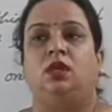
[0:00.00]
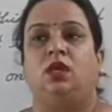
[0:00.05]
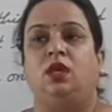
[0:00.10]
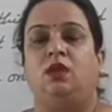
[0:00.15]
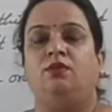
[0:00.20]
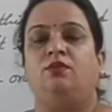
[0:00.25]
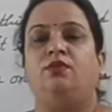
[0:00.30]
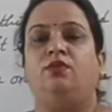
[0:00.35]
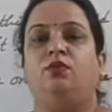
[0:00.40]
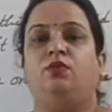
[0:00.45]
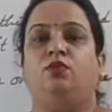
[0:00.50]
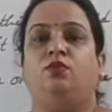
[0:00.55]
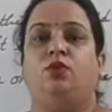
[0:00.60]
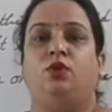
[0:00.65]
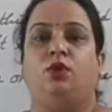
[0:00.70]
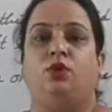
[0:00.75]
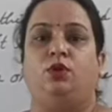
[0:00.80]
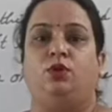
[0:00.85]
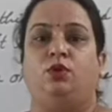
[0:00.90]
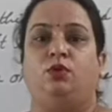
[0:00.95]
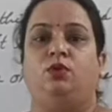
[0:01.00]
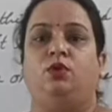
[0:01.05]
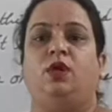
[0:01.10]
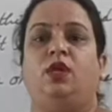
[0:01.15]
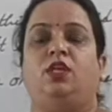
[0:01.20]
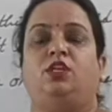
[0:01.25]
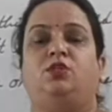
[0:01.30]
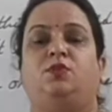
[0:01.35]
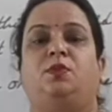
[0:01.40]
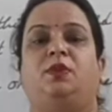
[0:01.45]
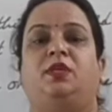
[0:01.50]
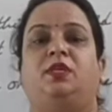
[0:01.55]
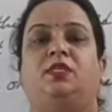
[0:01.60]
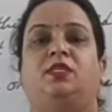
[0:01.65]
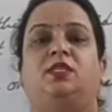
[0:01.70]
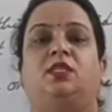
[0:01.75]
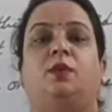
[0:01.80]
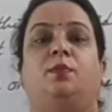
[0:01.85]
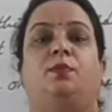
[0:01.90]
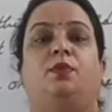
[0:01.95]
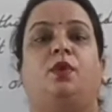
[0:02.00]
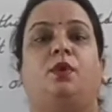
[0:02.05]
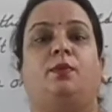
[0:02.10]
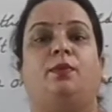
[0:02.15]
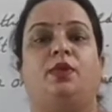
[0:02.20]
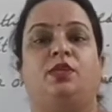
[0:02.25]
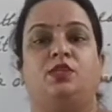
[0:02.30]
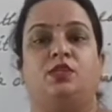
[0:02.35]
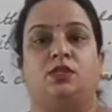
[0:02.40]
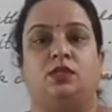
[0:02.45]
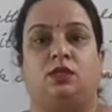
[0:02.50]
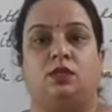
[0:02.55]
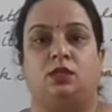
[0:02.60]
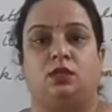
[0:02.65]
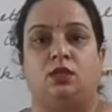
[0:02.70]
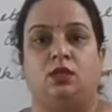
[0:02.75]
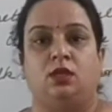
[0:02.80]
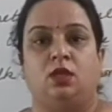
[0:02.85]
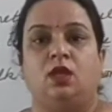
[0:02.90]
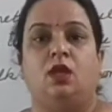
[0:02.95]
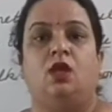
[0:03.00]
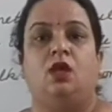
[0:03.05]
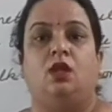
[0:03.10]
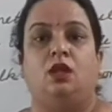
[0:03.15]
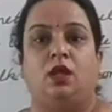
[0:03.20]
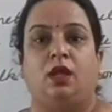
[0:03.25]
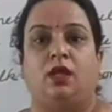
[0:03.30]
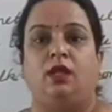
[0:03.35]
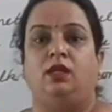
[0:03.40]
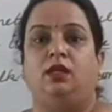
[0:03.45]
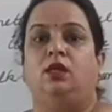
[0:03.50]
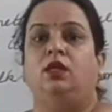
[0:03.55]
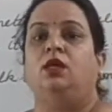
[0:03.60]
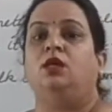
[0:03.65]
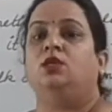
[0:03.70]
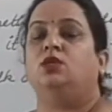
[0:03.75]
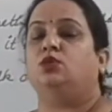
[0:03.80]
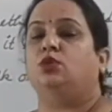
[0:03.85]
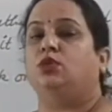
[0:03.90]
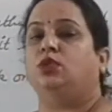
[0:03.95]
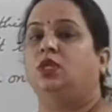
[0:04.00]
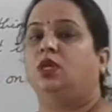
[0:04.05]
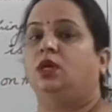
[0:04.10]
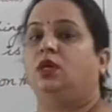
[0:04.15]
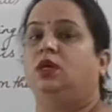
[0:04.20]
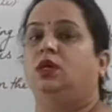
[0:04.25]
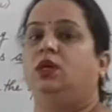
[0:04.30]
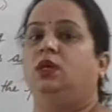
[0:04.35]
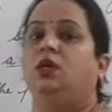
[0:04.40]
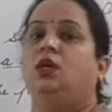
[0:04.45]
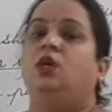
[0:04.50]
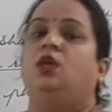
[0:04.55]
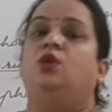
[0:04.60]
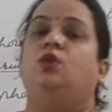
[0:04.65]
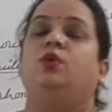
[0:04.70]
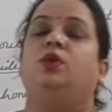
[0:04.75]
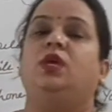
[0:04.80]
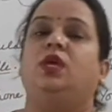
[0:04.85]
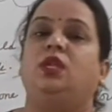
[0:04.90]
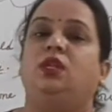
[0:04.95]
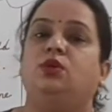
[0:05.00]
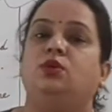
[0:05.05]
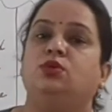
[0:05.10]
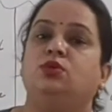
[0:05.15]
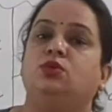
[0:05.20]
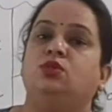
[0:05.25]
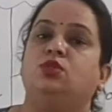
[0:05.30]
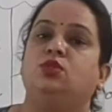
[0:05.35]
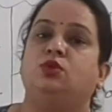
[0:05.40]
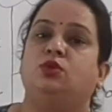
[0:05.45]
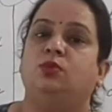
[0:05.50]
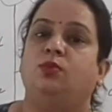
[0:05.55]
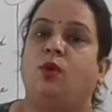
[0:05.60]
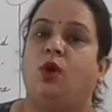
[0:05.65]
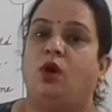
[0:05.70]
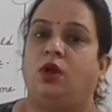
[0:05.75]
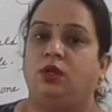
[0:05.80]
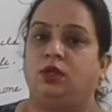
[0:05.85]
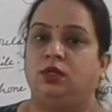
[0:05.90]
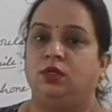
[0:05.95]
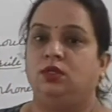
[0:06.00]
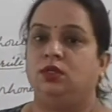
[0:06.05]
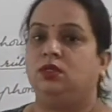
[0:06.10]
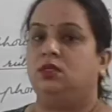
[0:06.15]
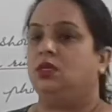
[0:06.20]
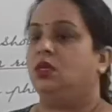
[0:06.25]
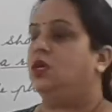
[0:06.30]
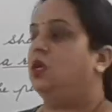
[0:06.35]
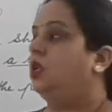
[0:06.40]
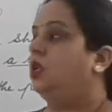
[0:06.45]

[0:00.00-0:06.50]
if you want to express the provision, right. So there you can use two modals.